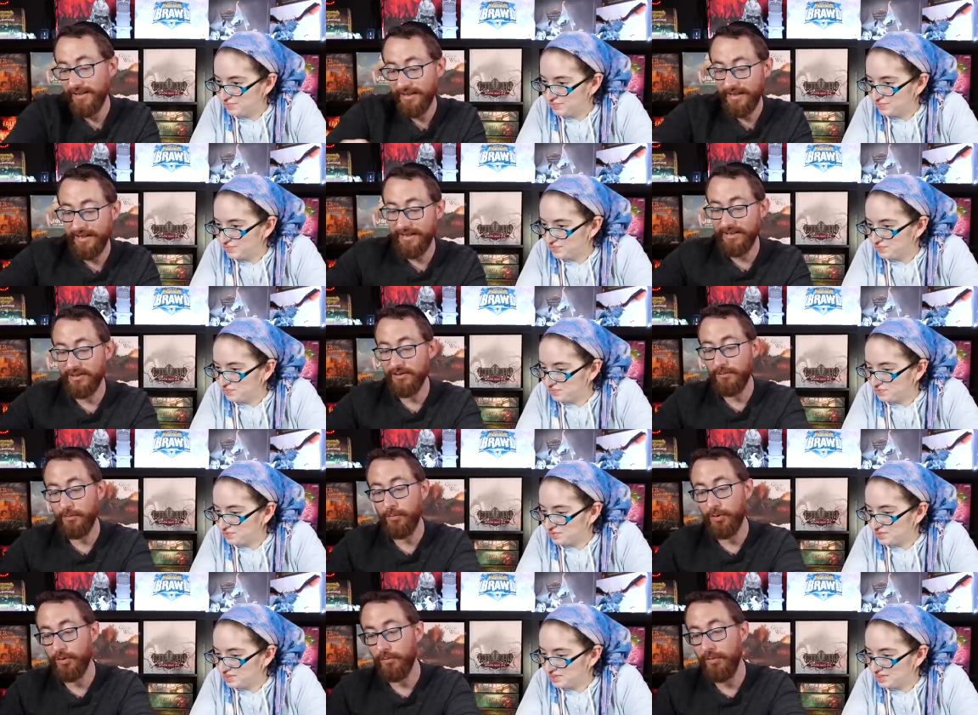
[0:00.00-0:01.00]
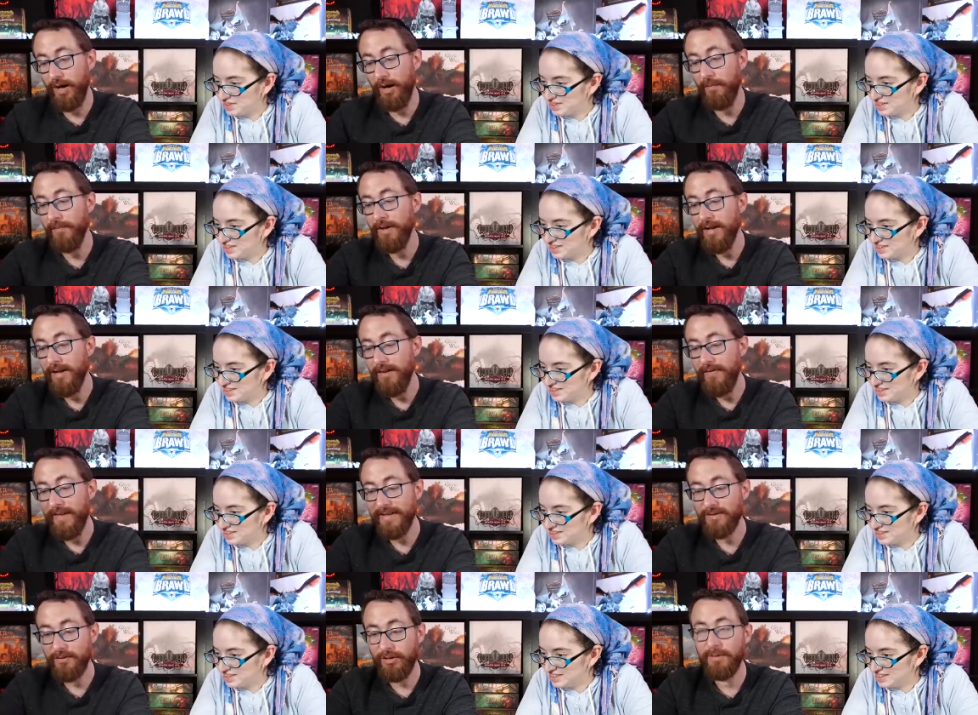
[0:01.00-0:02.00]
Speaker 1: I think that is worthwhile.
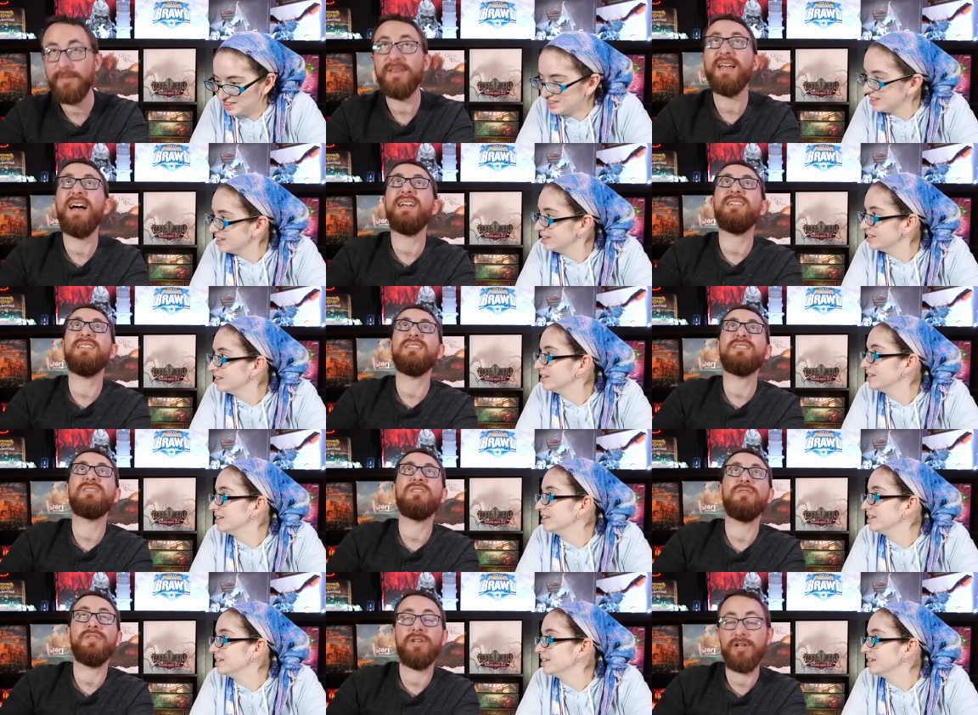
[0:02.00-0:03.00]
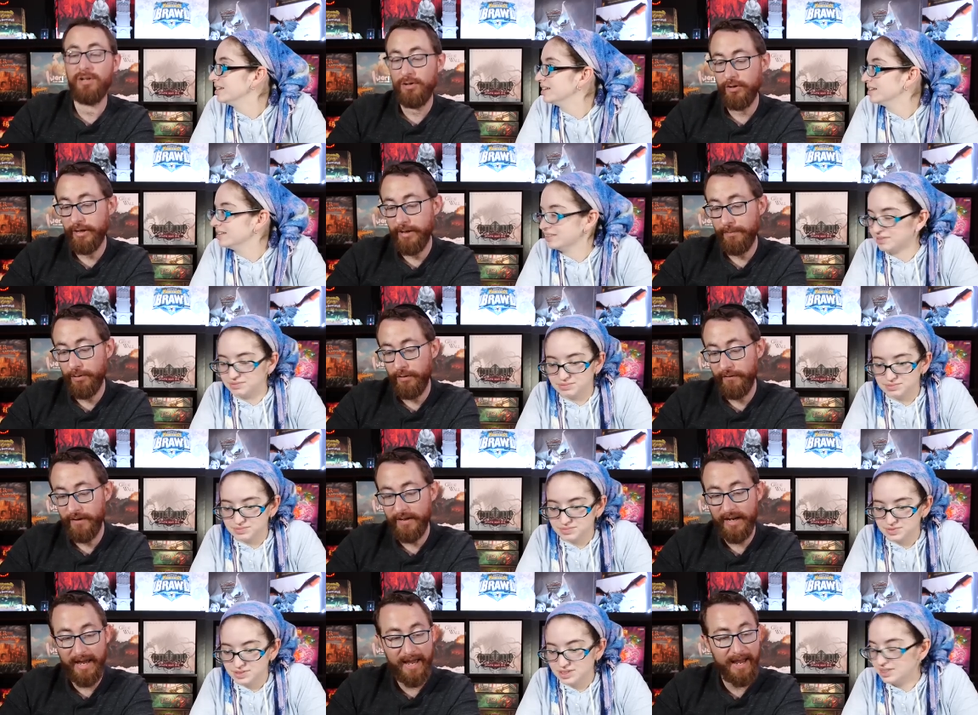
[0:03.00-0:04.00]
That's going to be that. This over here. Okay,
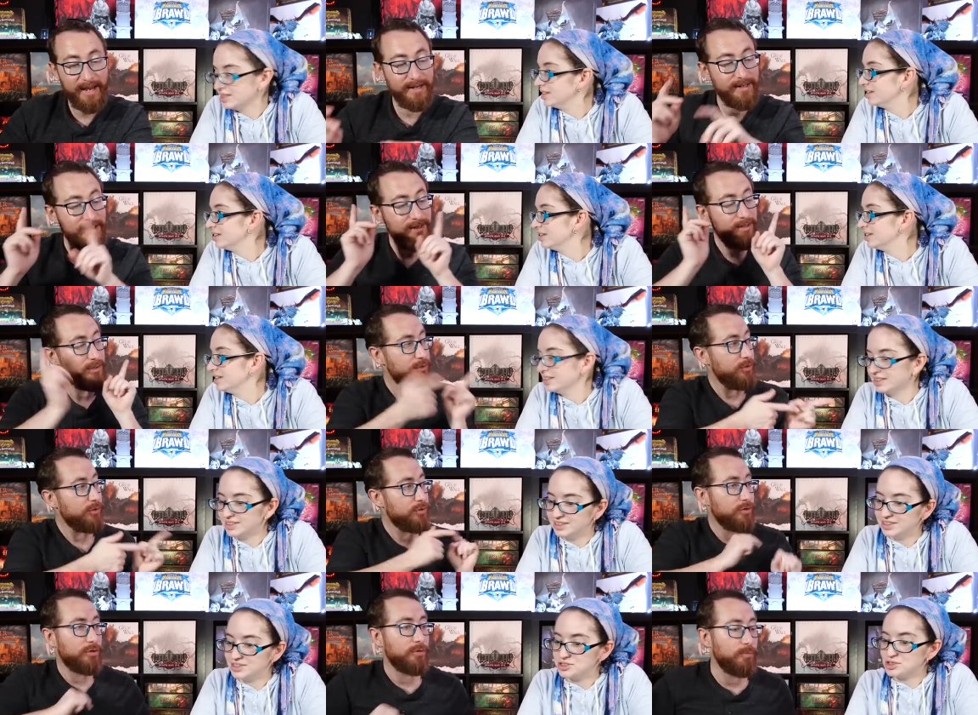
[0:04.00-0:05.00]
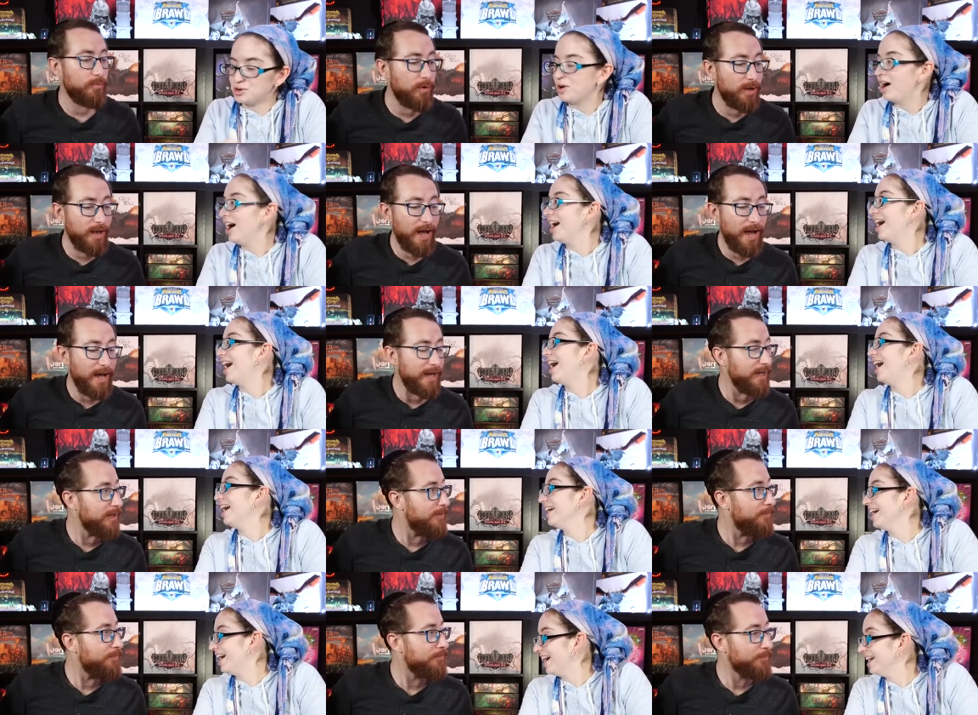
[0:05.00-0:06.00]
perfect. And your turn so while
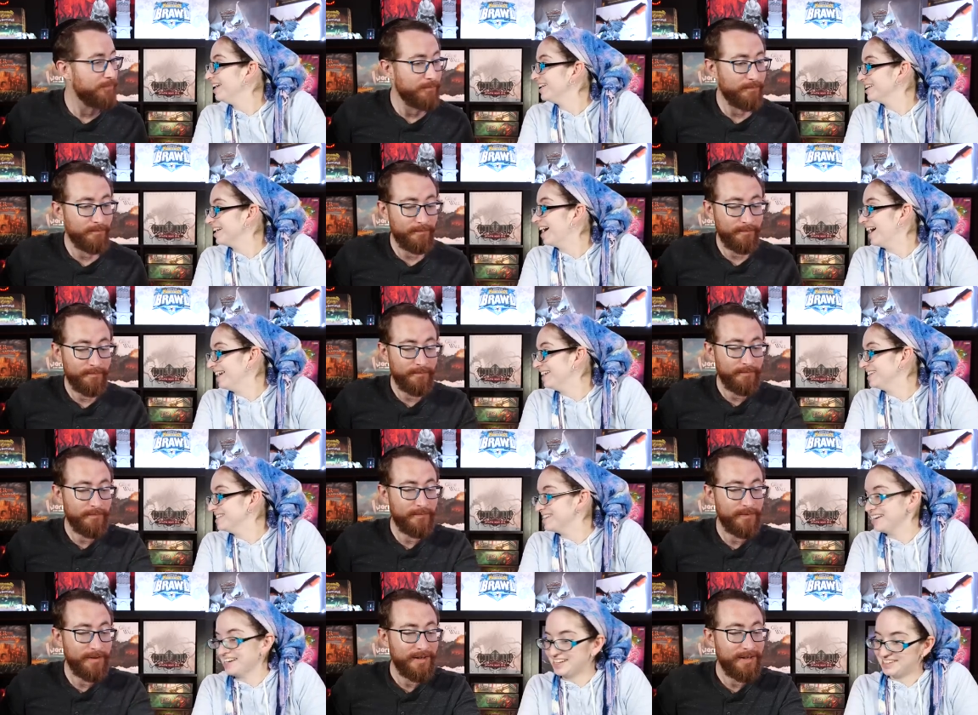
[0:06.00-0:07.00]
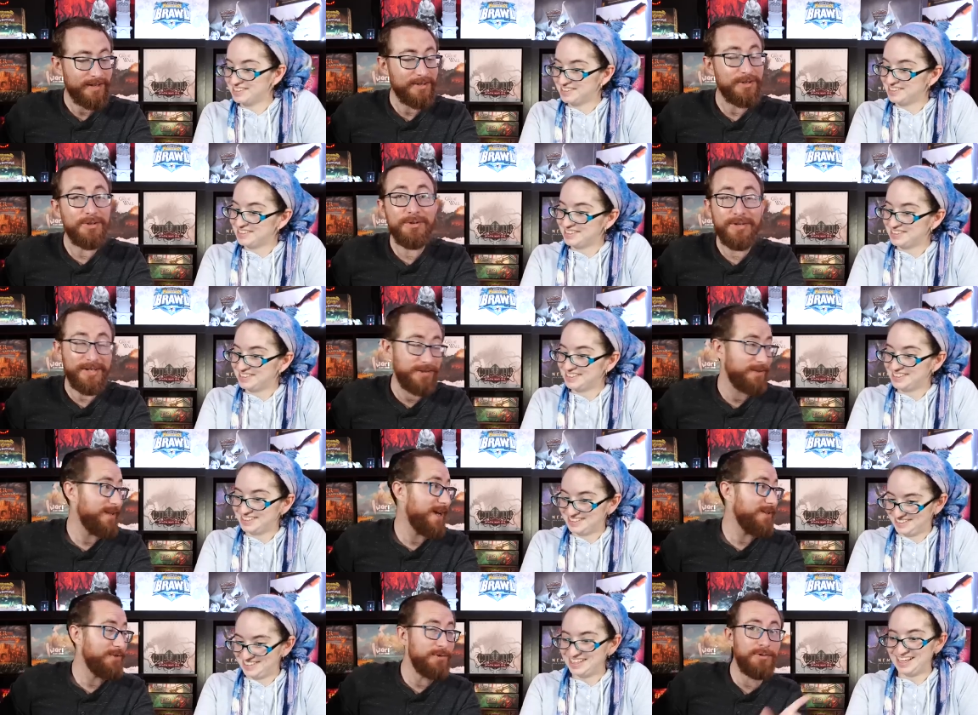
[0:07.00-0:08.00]
I...
Speaker 2: I... I, can, I can take...
Speaker 1: You can do
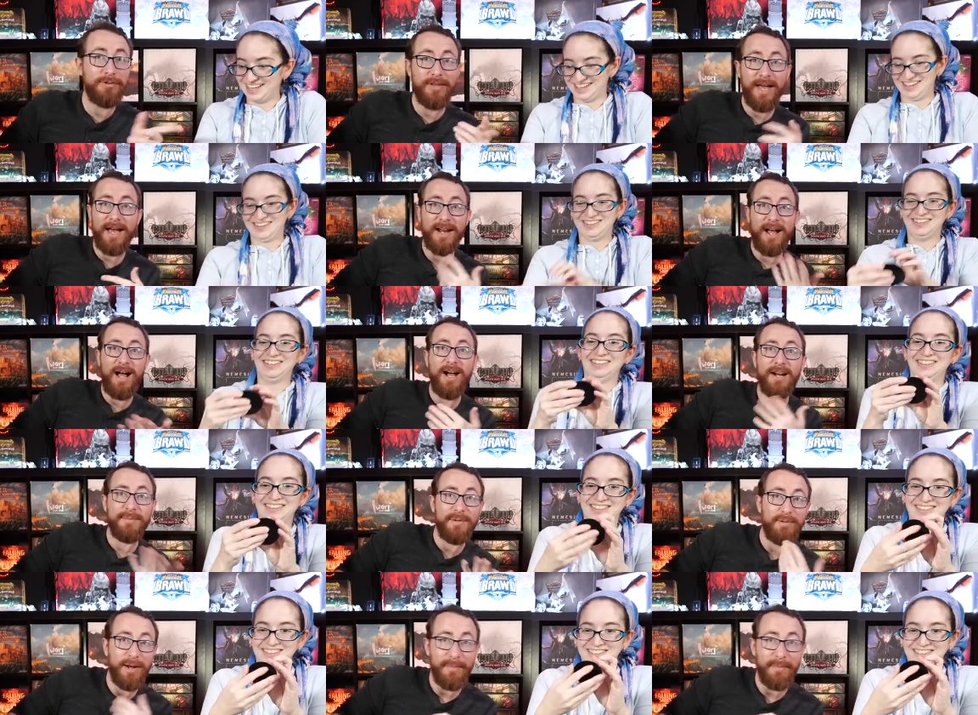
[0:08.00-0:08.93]
that. You Thanks. do that. I'm going to be